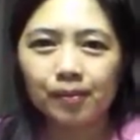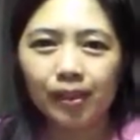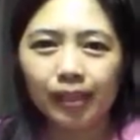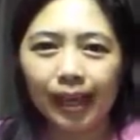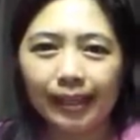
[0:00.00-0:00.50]

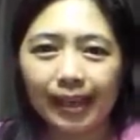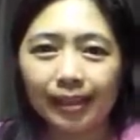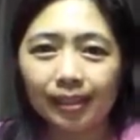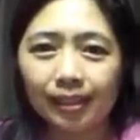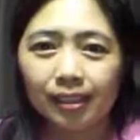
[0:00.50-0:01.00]
Okay,
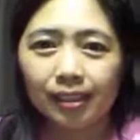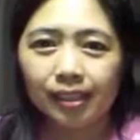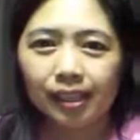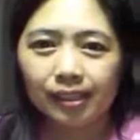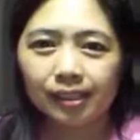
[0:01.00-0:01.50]
again,
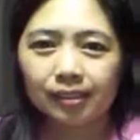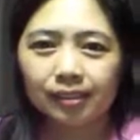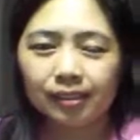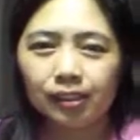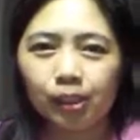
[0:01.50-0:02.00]
yes,
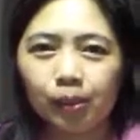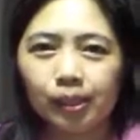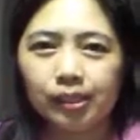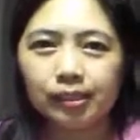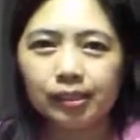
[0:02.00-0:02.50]
there is
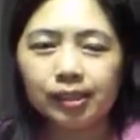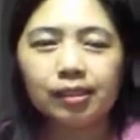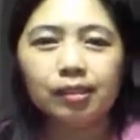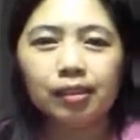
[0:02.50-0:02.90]
always the